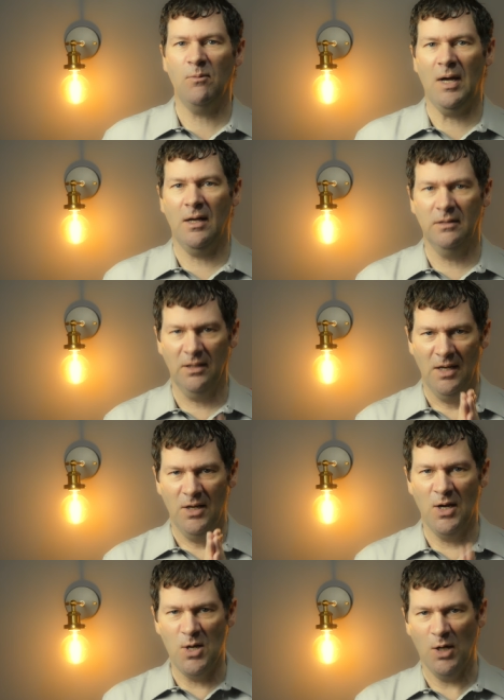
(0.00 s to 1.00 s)
Well,
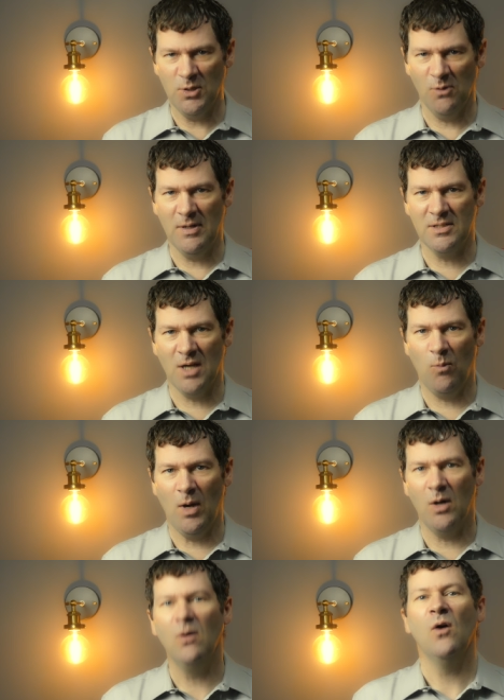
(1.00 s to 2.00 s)
you're not doing so
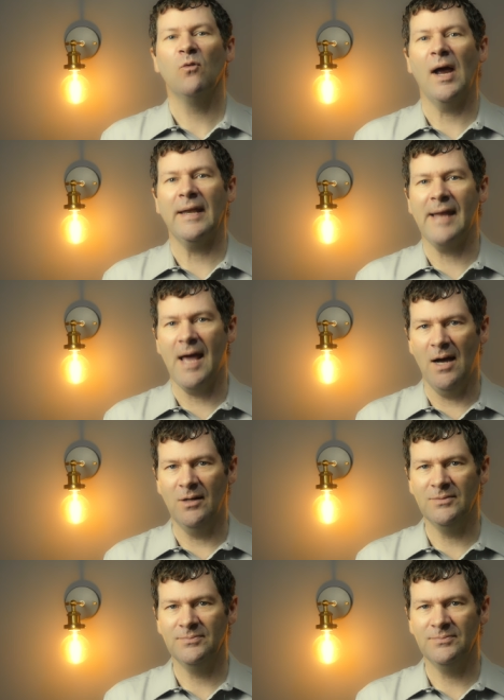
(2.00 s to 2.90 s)
well right now.